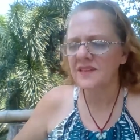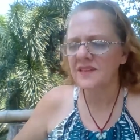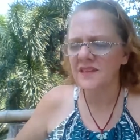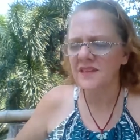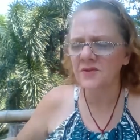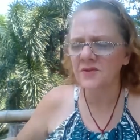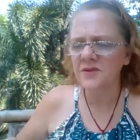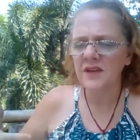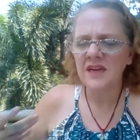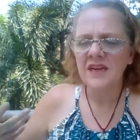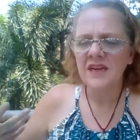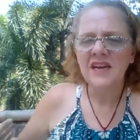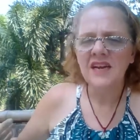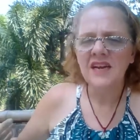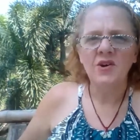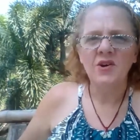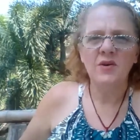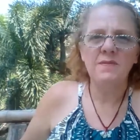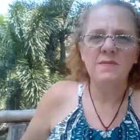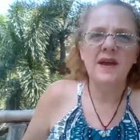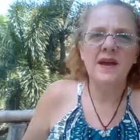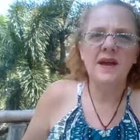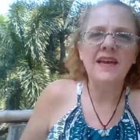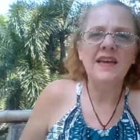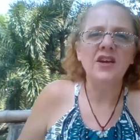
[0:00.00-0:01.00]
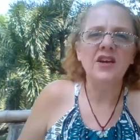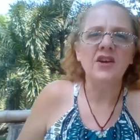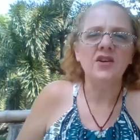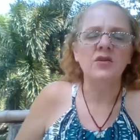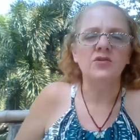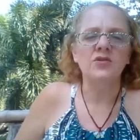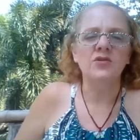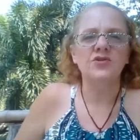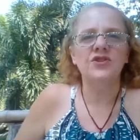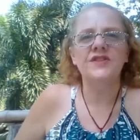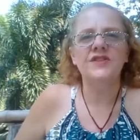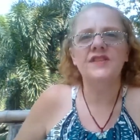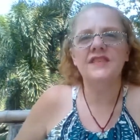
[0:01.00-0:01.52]
So we make a
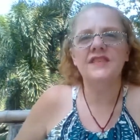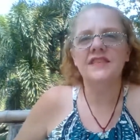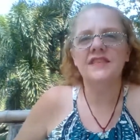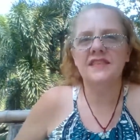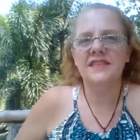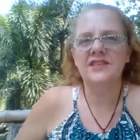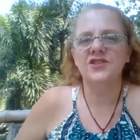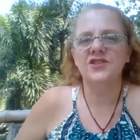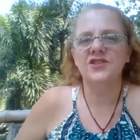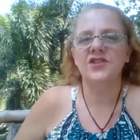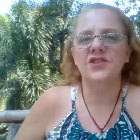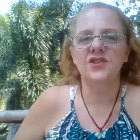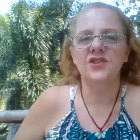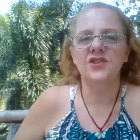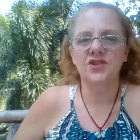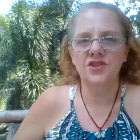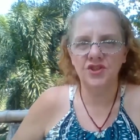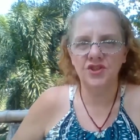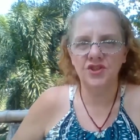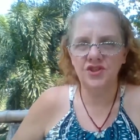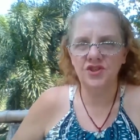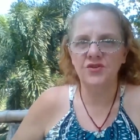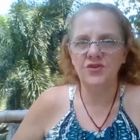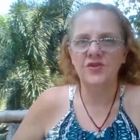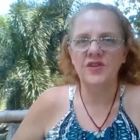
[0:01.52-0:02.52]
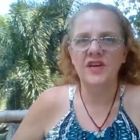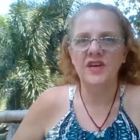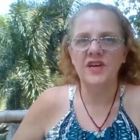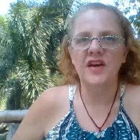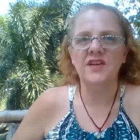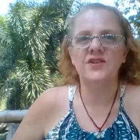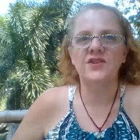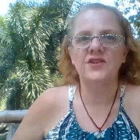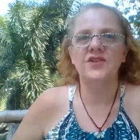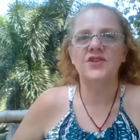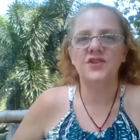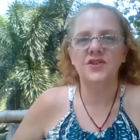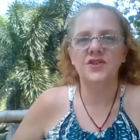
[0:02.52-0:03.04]
conscious decision to do
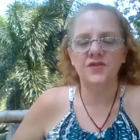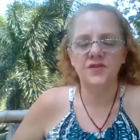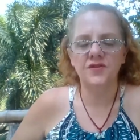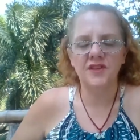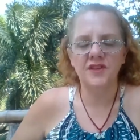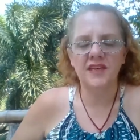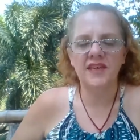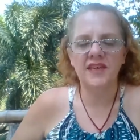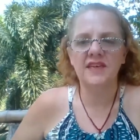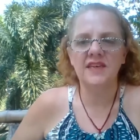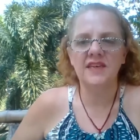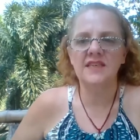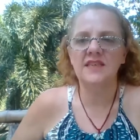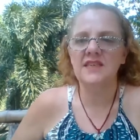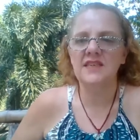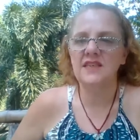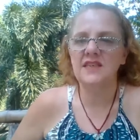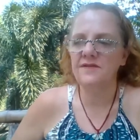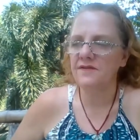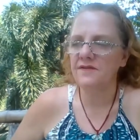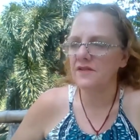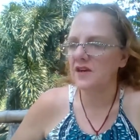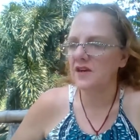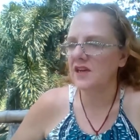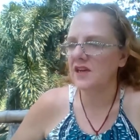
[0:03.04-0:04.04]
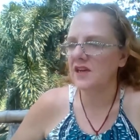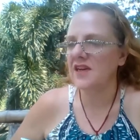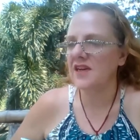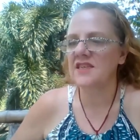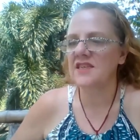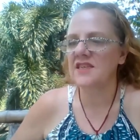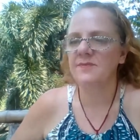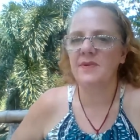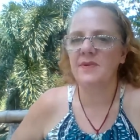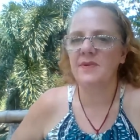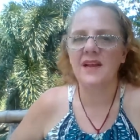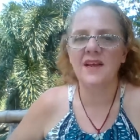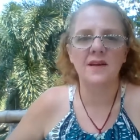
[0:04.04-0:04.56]
that, to do things differently,
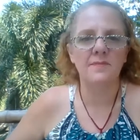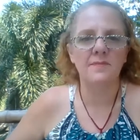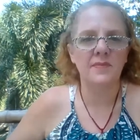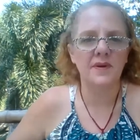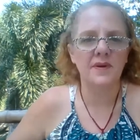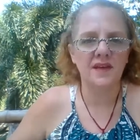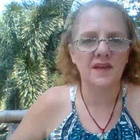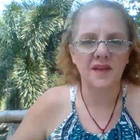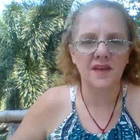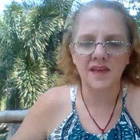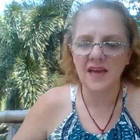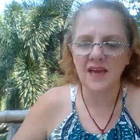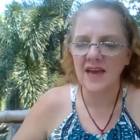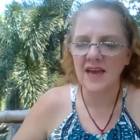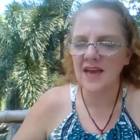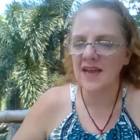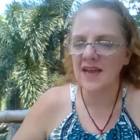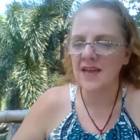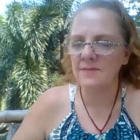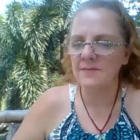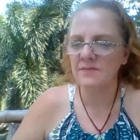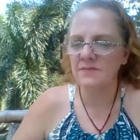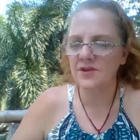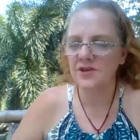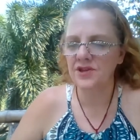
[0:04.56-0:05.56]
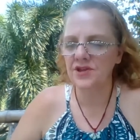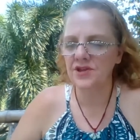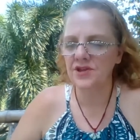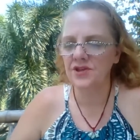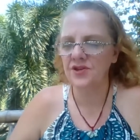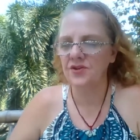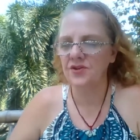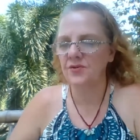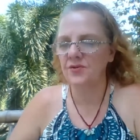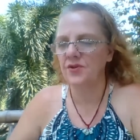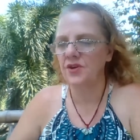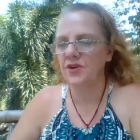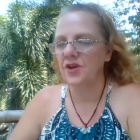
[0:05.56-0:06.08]
to play a bigger game,
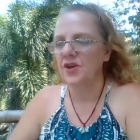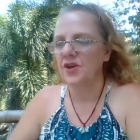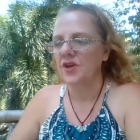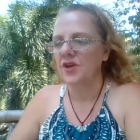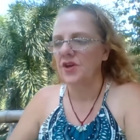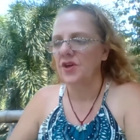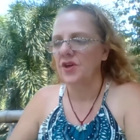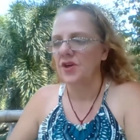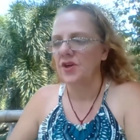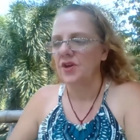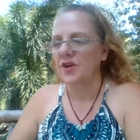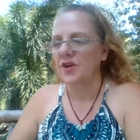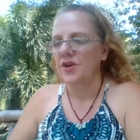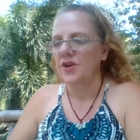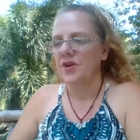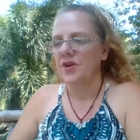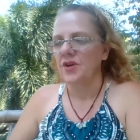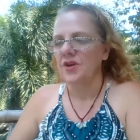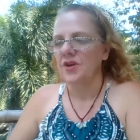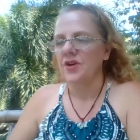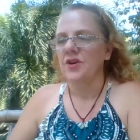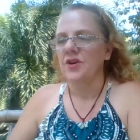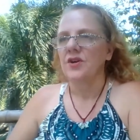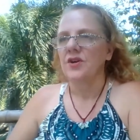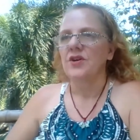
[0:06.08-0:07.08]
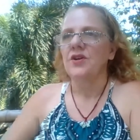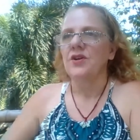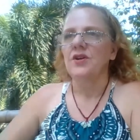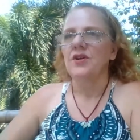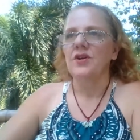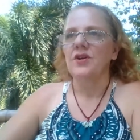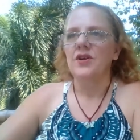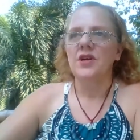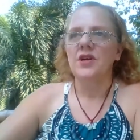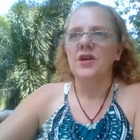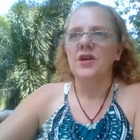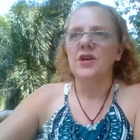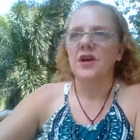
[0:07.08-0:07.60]
to,
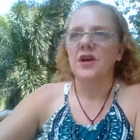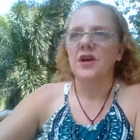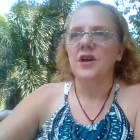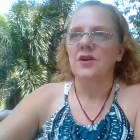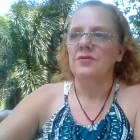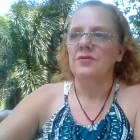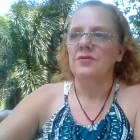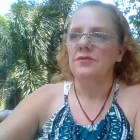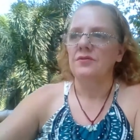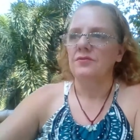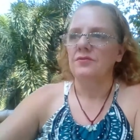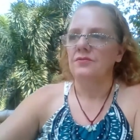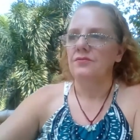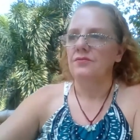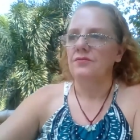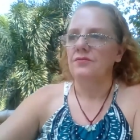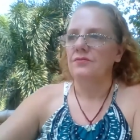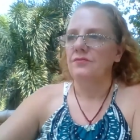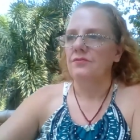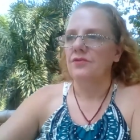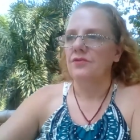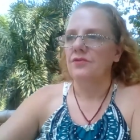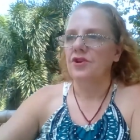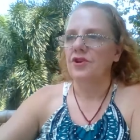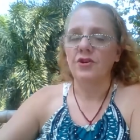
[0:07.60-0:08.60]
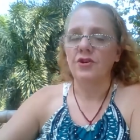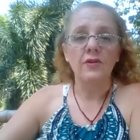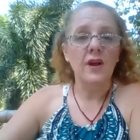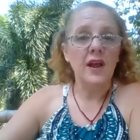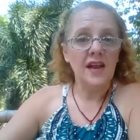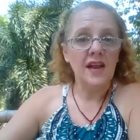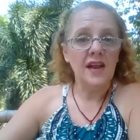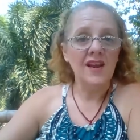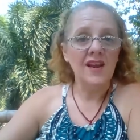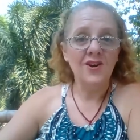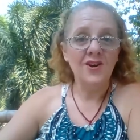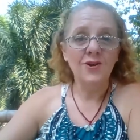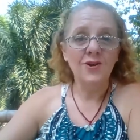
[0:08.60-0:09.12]
you know,
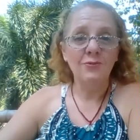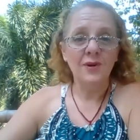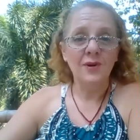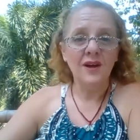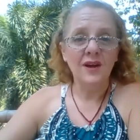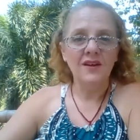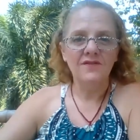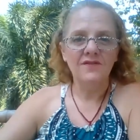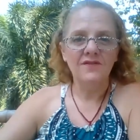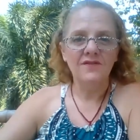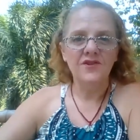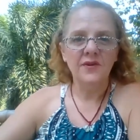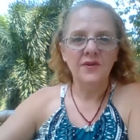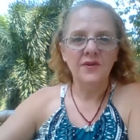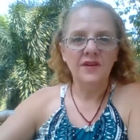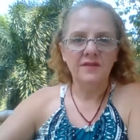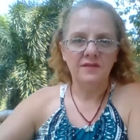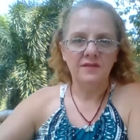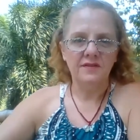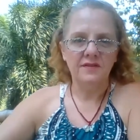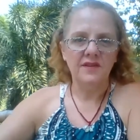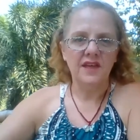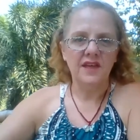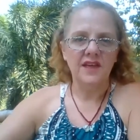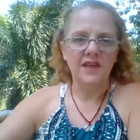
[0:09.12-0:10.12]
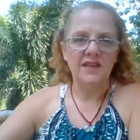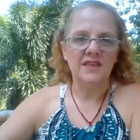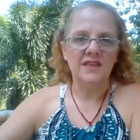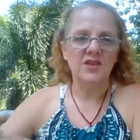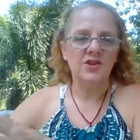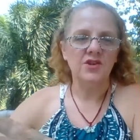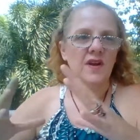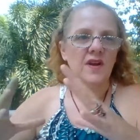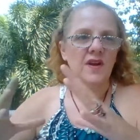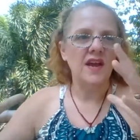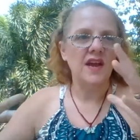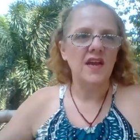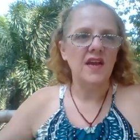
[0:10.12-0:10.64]
create a new way of doing things,
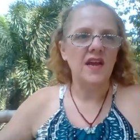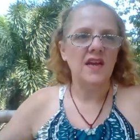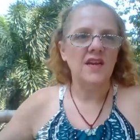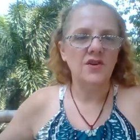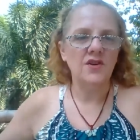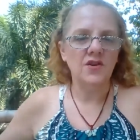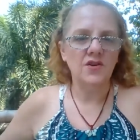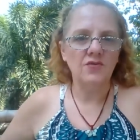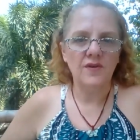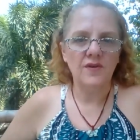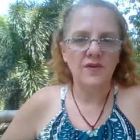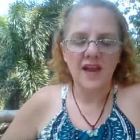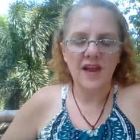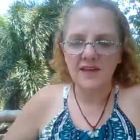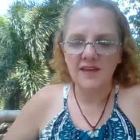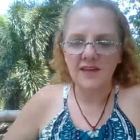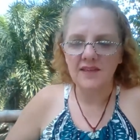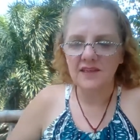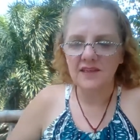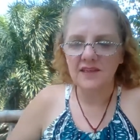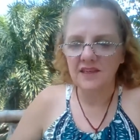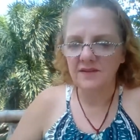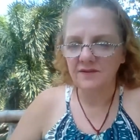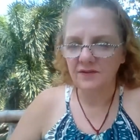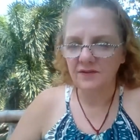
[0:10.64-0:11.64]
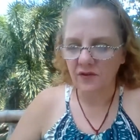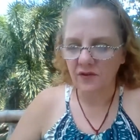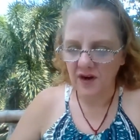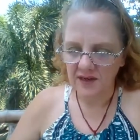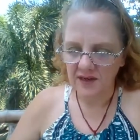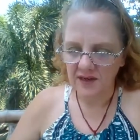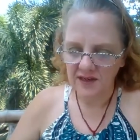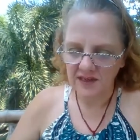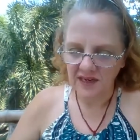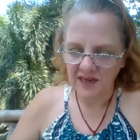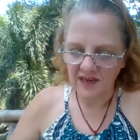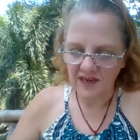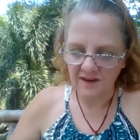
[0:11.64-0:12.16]
create a new reality for
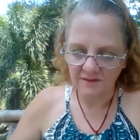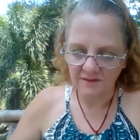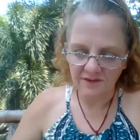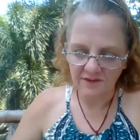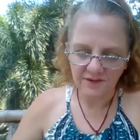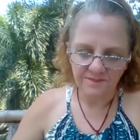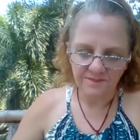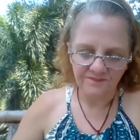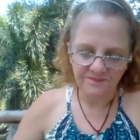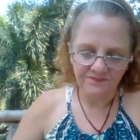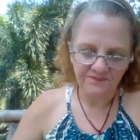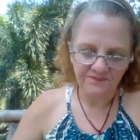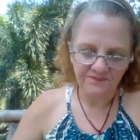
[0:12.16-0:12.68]
ourselves.